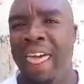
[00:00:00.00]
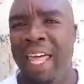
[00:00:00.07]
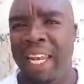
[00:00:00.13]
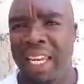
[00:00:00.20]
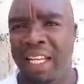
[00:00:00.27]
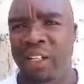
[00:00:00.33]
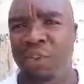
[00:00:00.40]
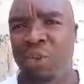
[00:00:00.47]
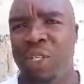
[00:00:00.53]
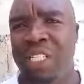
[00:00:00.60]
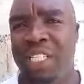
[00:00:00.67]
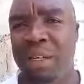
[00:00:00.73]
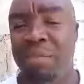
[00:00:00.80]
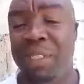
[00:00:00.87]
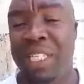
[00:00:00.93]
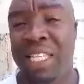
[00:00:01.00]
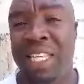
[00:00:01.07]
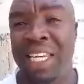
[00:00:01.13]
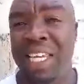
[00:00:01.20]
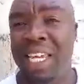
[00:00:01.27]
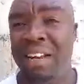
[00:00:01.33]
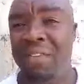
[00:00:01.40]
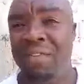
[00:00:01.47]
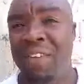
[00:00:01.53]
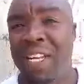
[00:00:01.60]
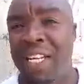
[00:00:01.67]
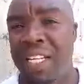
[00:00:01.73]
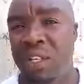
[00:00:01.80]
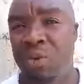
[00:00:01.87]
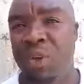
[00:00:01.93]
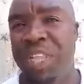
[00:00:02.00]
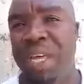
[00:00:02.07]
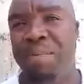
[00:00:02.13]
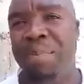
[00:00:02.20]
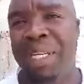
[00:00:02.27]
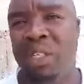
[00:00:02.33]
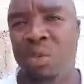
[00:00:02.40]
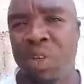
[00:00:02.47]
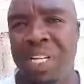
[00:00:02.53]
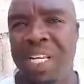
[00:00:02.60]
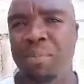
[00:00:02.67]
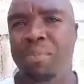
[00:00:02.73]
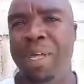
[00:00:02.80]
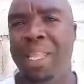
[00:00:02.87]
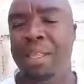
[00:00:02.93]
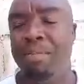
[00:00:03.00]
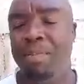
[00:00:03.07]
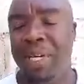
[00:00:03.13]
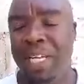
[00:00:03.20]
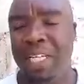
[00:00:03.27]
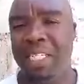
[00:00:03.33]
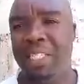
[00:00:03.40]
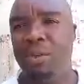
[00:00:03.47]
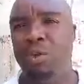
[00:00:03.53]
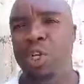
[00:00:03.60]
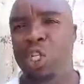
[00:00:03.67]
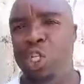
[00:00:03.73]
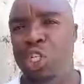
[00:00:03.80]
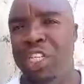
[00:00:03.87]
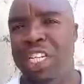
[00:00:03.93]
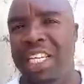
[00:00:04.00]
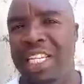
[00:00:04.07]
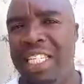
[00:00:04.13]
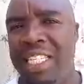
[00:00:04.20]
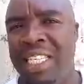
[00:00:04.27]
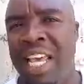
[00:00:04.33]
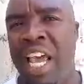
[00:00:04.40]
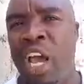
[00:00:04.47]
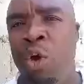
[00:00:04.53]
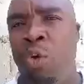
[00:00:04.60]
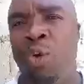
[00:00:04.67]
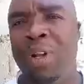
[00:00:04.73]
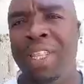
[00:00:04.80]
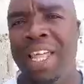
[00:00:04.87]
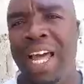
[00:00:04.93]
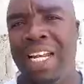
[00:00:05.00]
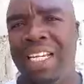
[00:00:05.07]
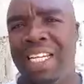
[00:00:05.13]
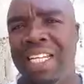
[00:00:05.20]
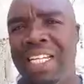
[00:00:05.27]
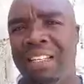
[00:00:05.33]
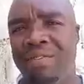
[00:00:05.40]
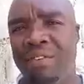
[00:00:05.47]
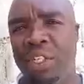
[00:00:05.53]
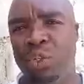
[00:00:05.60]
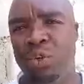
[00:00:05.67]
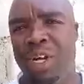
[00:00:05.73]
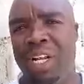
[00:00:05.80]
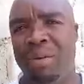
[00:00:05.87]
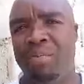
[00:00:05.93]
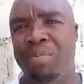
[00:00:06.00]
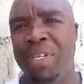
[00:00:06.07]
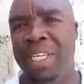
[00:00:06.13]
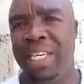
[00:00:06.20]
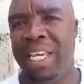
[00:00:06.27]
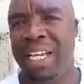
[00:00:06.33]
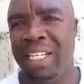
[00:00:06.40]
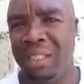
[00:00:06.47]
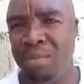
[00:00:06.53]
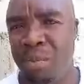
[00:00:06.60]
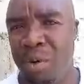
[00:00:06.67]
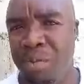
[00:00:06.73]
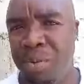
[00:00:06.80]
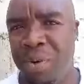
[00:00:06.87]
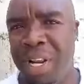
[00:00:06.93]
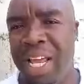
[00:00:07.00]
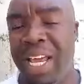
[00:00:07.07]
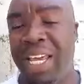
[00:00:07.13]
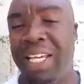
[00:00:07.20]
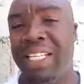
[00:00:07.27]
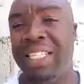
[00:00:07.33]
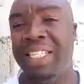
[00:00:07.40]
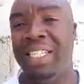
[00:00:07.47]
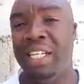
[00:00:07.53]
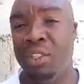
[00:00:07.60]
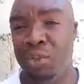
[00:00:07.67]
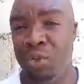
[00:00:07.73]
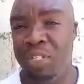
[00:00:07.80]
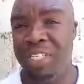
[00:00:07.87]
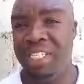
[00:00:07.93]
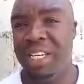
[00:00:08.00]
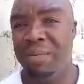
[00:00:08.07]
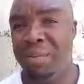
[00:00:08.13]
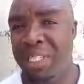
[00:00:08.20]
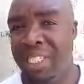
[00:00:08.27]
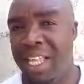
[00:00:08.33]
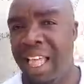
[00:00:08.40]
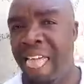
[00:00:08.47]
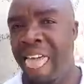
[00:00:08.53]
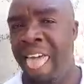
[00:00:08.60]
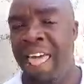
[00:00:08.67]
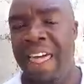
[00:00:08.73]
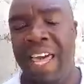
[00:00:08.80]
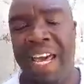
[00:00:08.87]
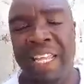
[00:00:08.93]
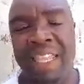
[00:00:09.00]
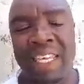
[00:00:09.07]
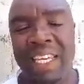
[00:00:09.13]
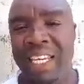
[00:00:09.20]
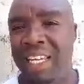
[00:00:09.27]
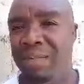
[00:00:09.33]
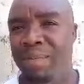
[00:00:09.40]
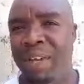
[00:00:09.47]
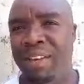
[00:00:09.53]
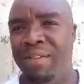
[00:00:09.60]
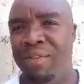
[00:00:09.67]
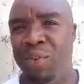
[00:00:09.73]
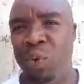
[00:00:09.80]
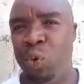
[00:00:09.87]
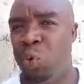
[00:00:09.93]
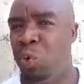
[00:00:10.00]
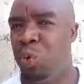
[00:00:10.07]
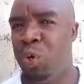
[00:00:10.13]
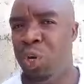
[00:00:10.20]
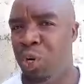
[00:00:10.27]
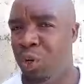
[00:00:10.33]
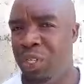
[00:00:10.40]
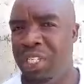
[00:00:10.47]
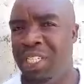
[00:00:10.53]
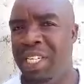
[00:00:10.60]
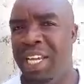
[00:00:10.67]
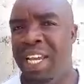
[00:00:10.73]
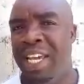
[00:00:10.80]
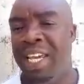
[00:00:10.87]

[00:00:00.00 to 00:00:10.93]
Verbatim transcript: Nelson Chamisa. They can fill it with their personnel but the biggest question is, will that individual be as popular as Nelson Chamisa? I think, in my view, not.